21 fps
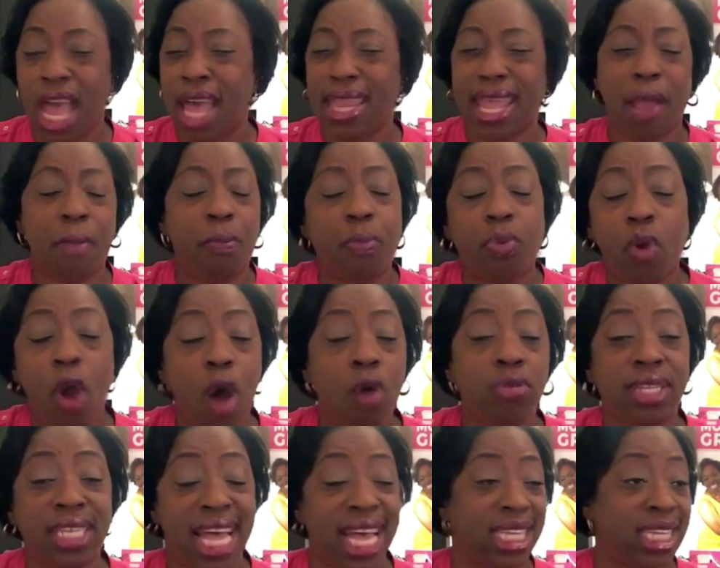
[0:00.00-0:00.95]
they
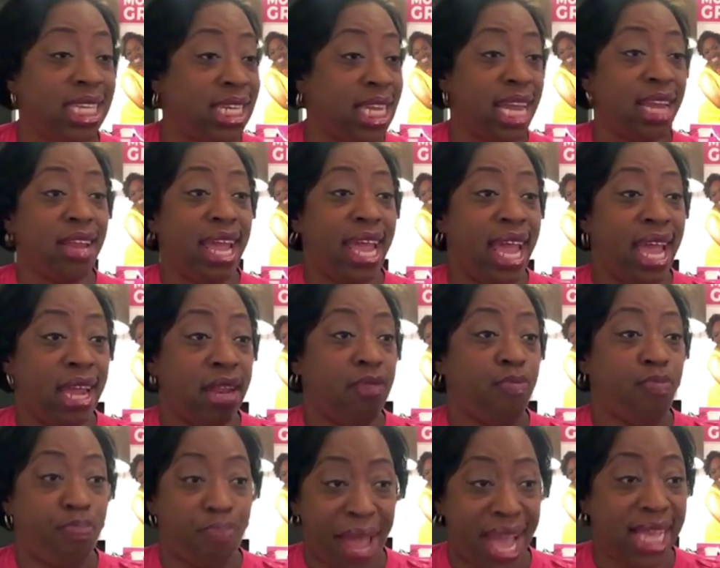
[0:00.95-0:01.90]
protested in
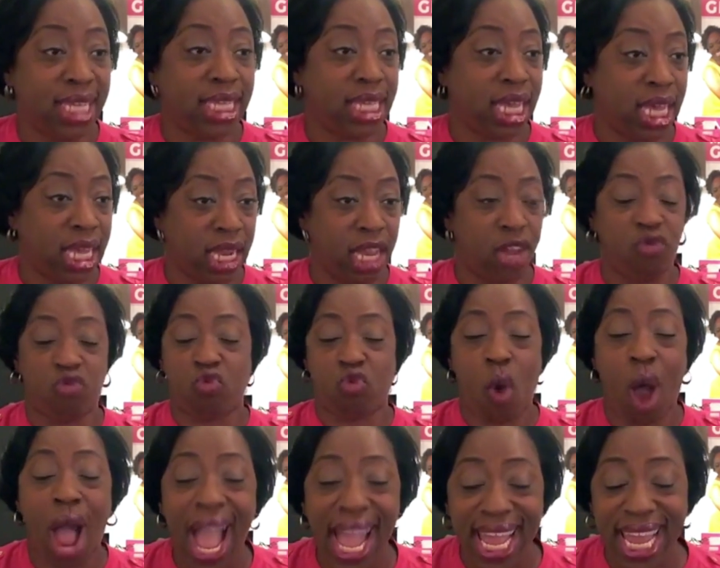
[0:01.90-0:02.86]
and basically
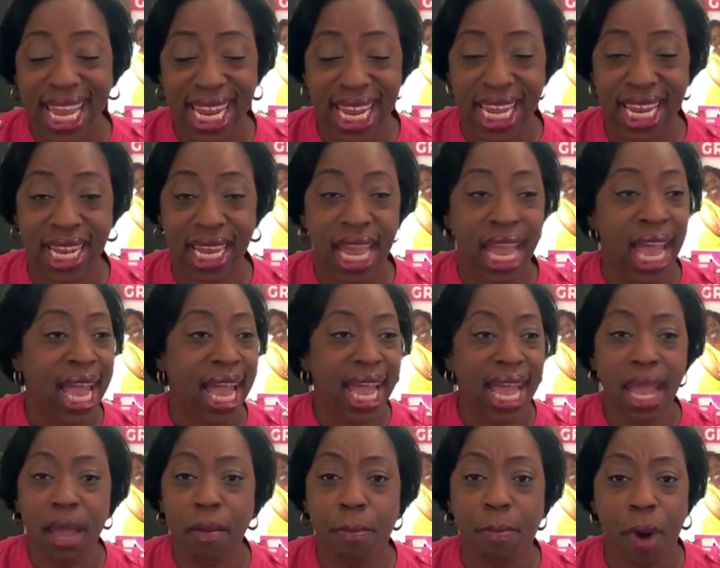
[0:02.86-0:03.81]
rioted
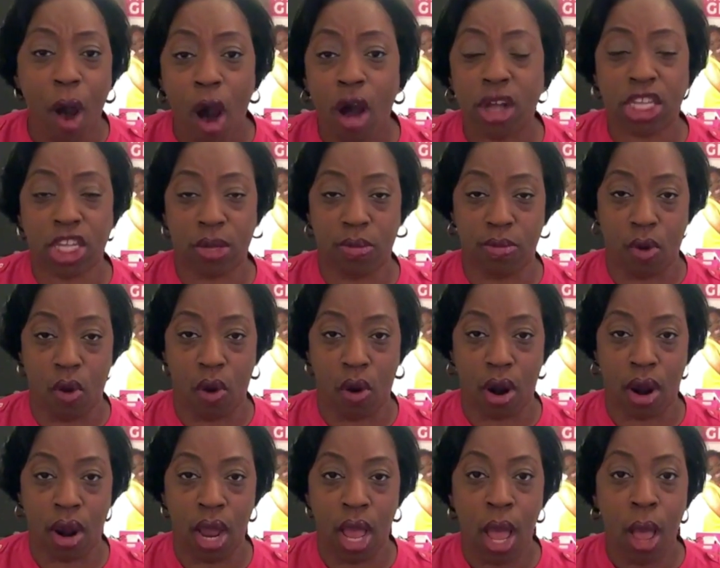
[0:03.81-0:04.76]
in Baltimore.